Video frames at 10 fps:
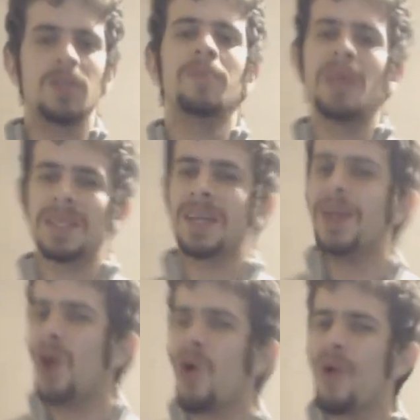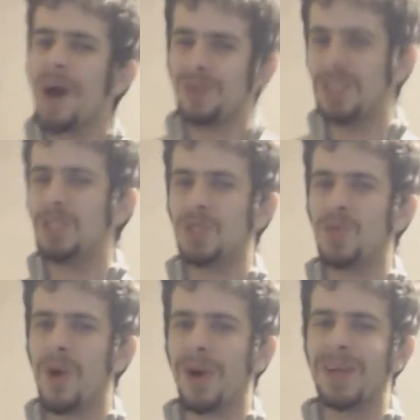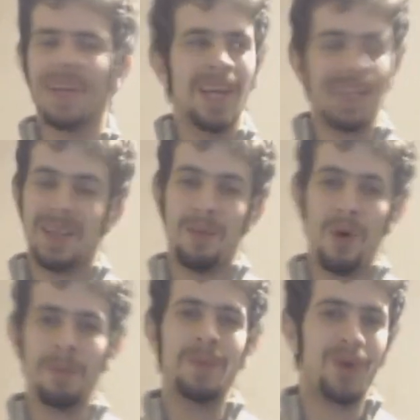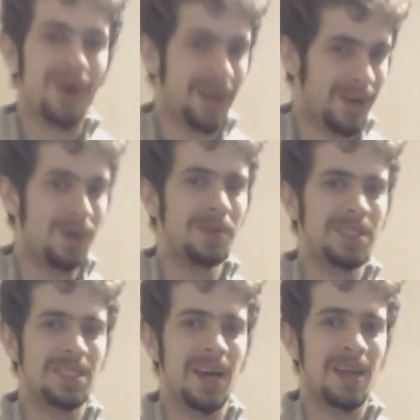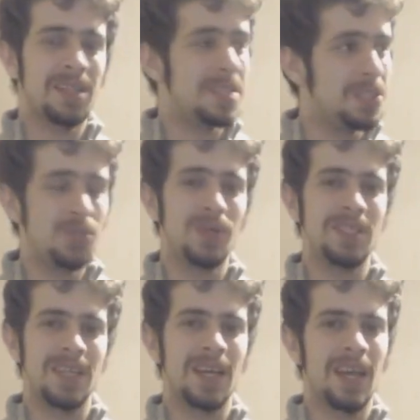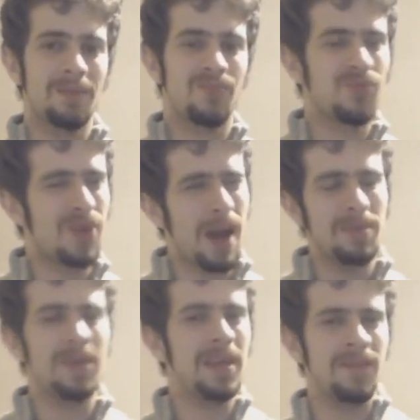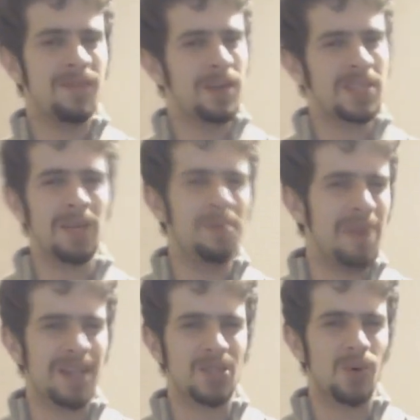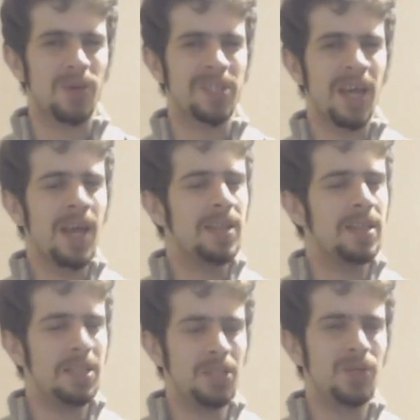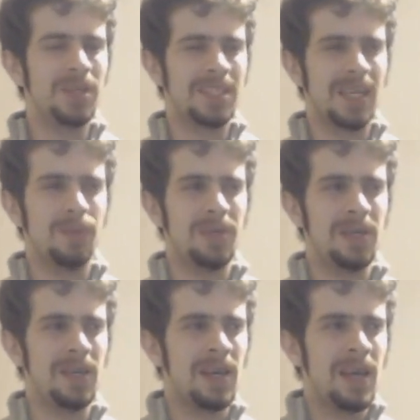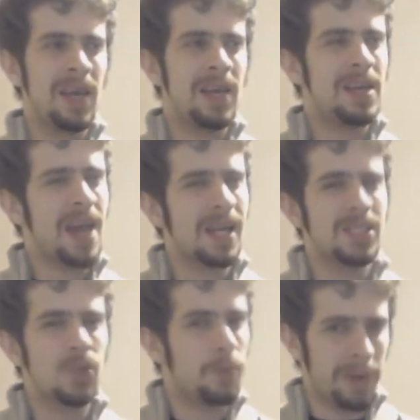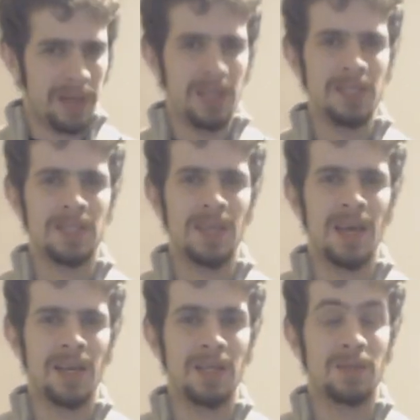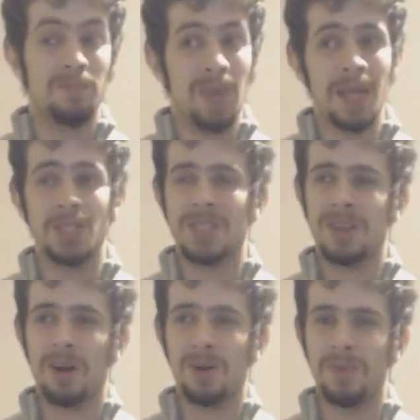because I know how teachers work. The more people are gonna go inside, the teacher is gonna get, probably, if there's gonna be bad scores, the teacher is gonna be not so pleased, and it may just start to